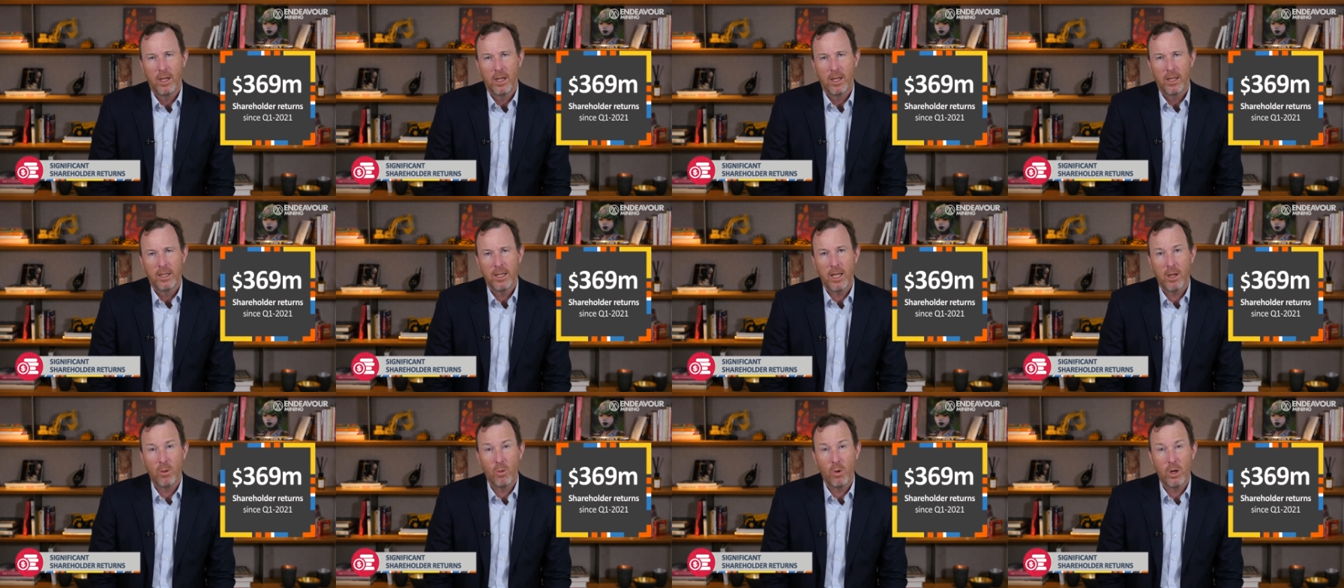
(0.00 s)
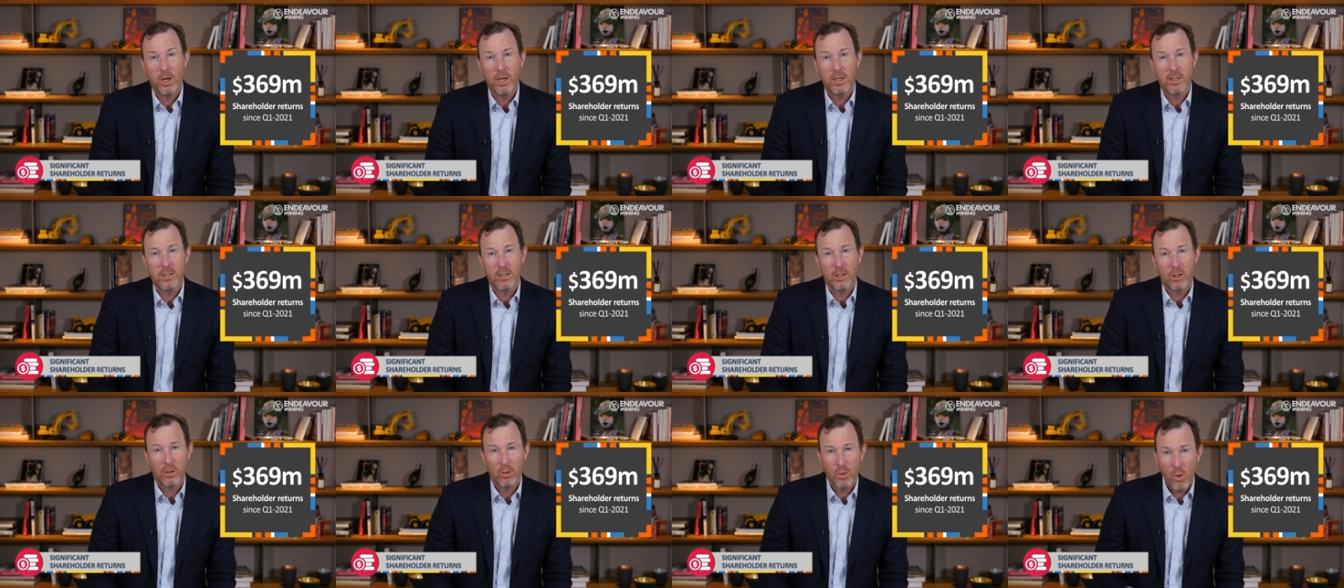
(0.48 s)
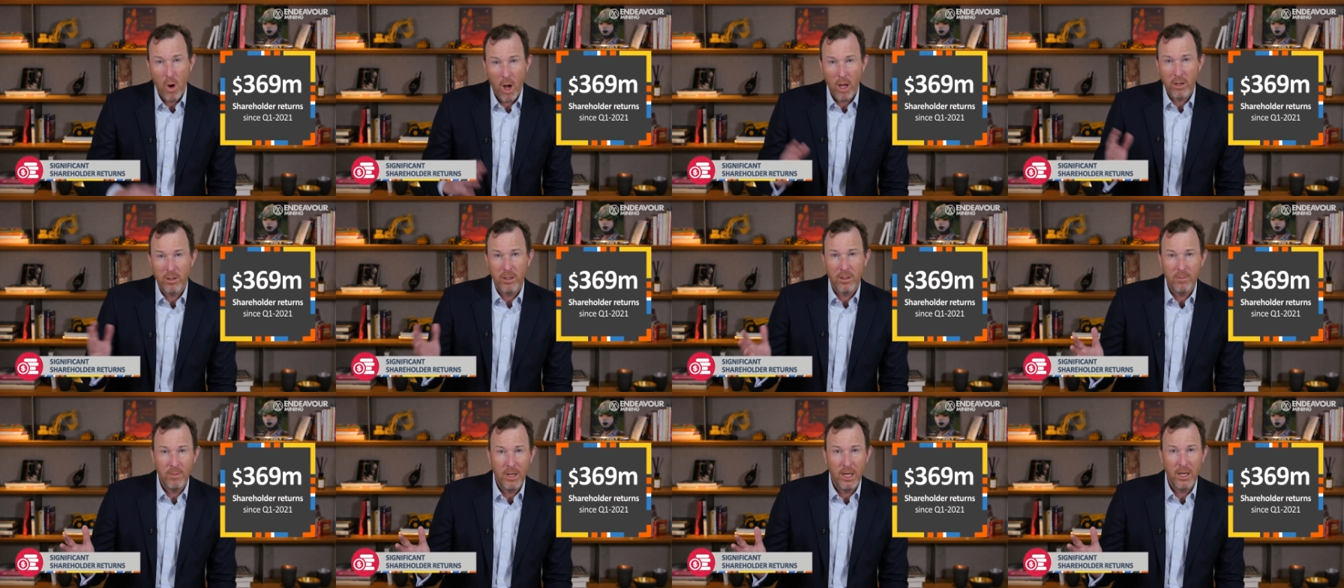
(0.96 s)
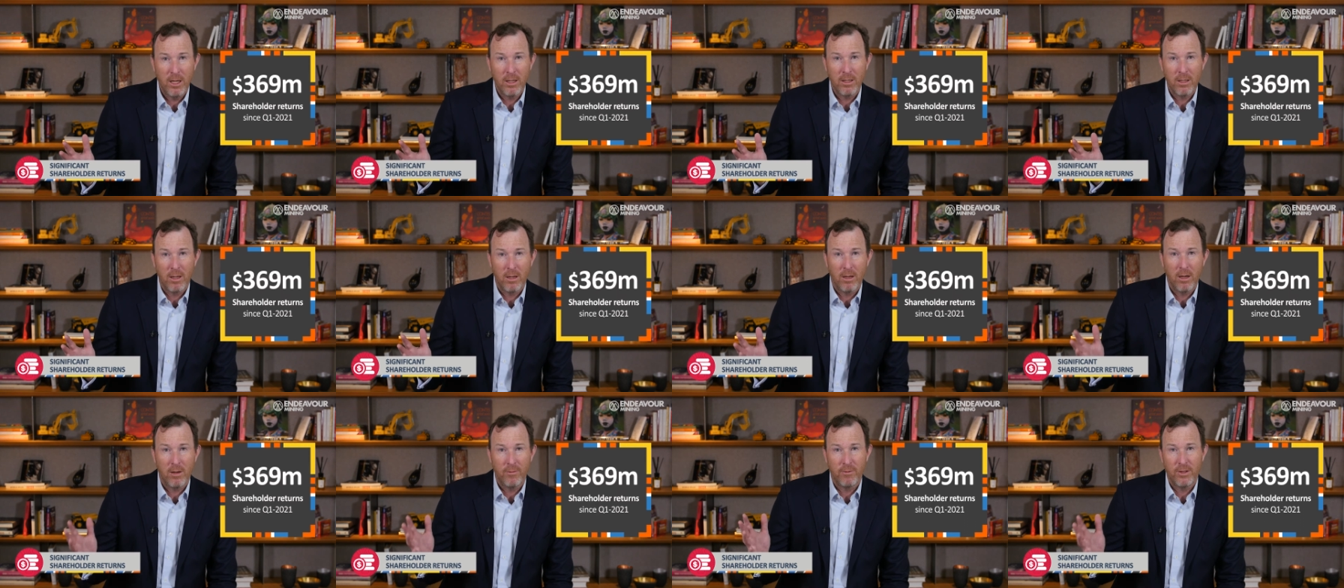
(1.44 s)
That was 200 million
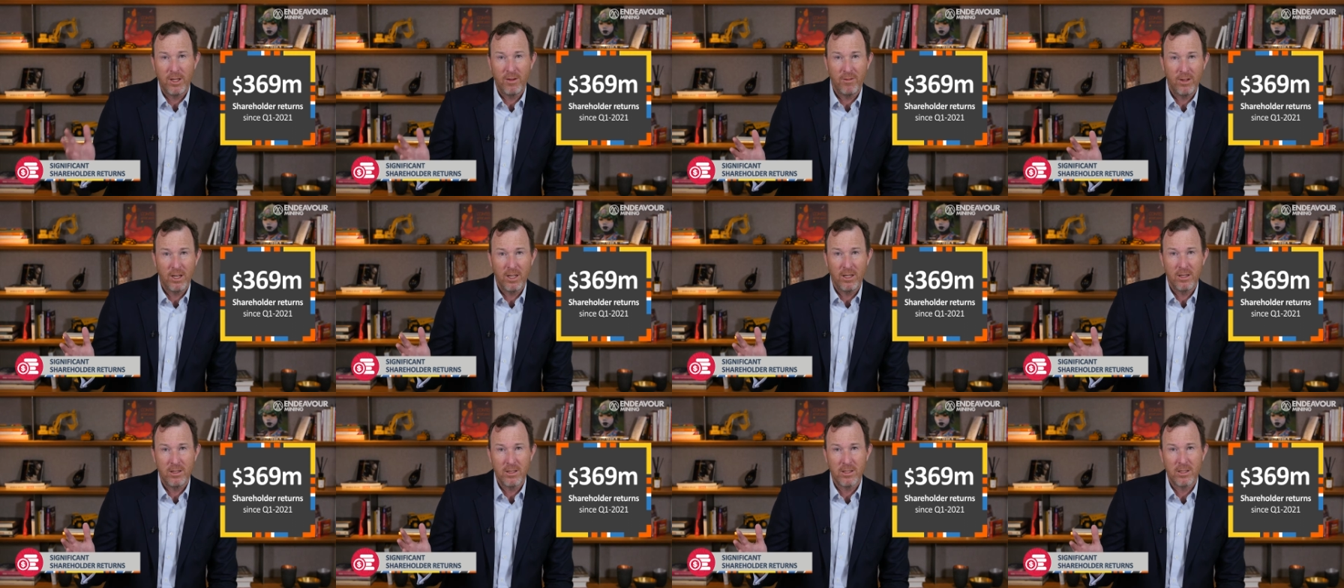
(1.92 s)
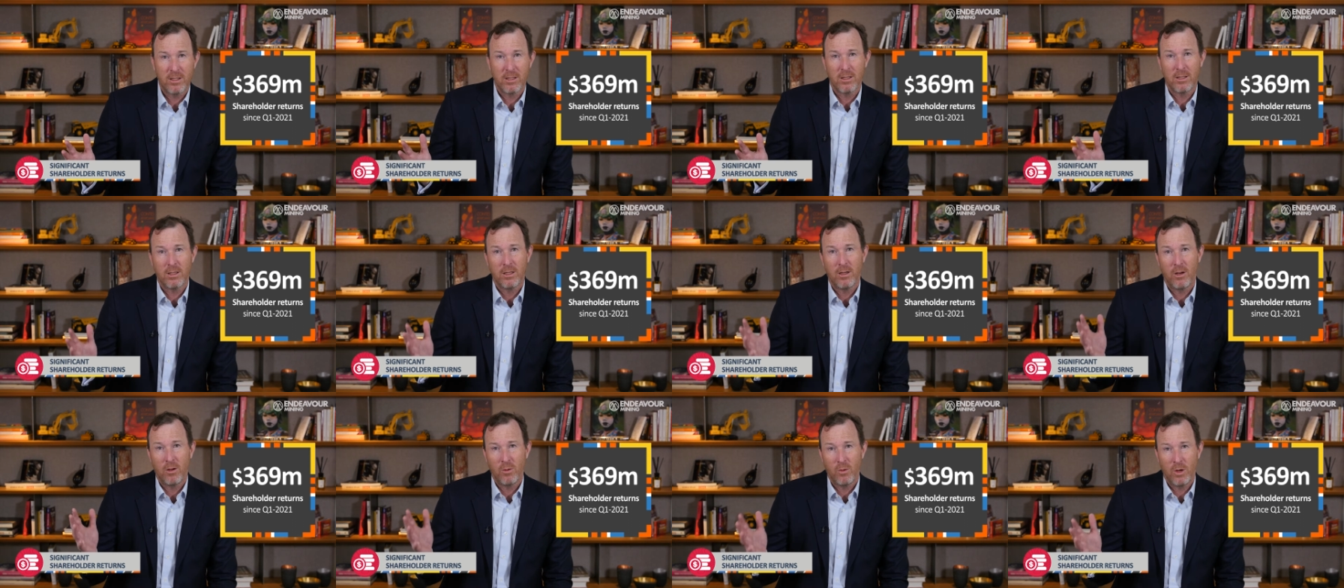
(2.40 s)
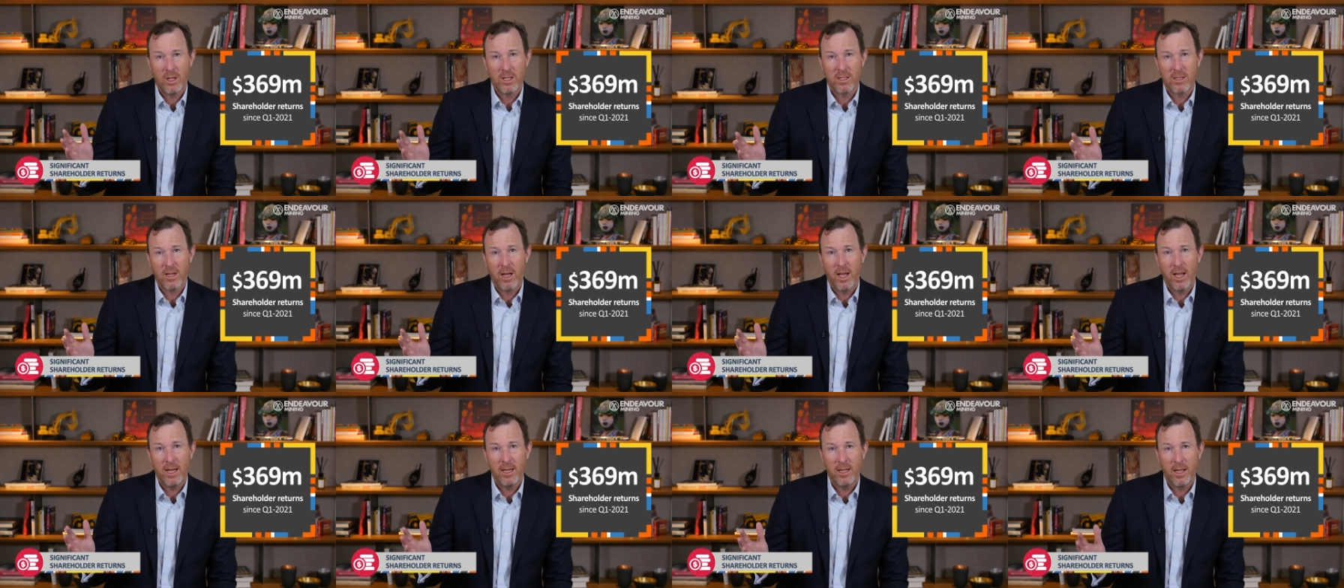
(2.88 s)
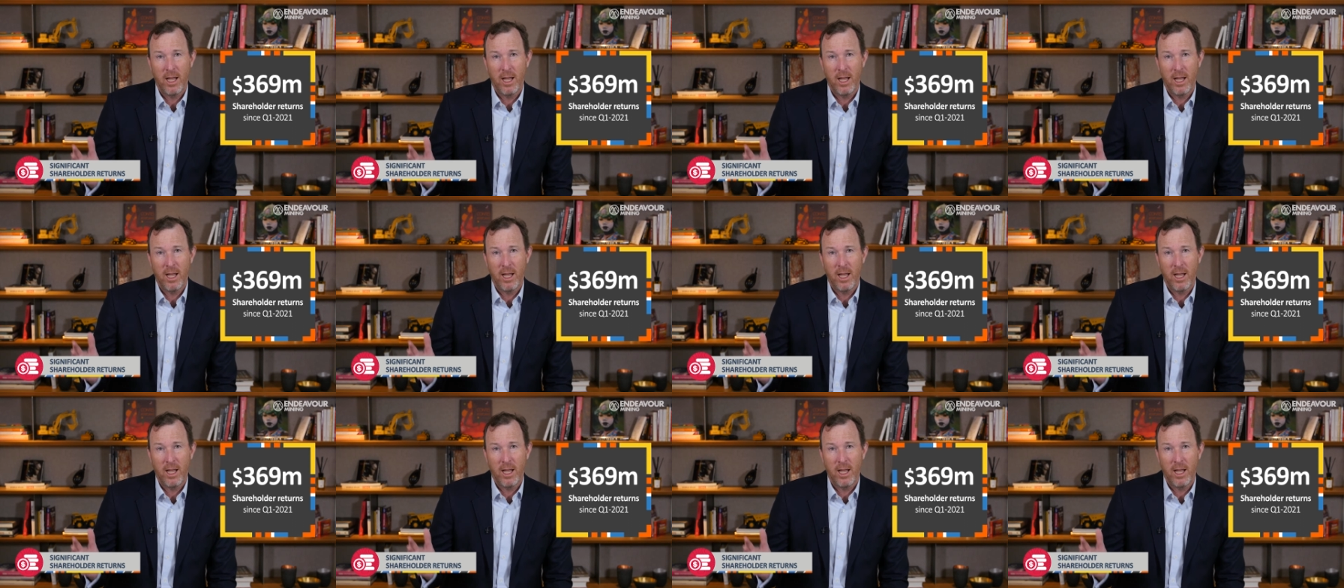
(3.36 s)
of dividends on one side